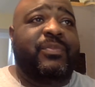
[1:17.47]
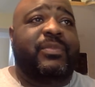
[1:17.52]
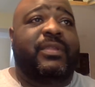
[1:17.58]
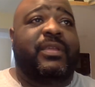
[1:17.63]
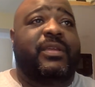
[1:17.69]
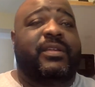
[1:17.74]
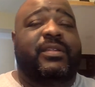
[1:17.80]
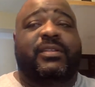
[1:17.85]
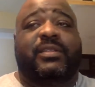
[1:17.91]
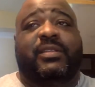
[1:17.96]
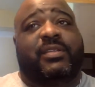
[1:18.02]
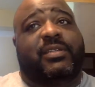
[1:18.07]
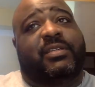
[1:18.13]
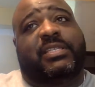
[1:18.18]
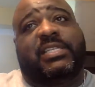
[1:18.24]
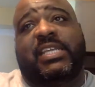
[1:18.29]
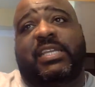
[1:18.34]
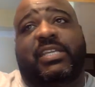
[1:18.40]

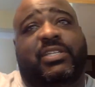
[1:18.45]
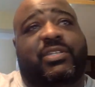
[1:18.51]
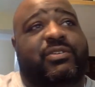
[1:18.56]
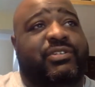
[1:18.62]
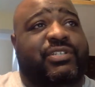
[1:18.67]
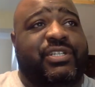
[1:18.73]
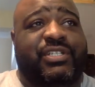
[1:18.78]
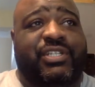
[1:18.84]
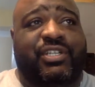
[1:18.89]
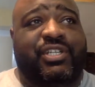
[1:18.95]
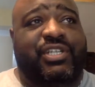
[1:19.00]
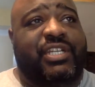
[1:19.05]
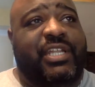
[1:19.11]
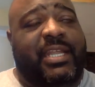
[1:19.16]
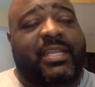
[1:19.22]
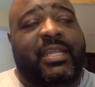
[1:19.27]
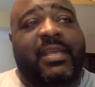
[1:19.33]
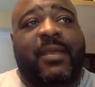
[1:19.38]
the tiki torches and
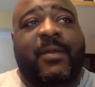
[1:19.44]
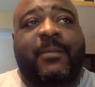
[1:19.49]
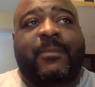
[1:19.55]
shit,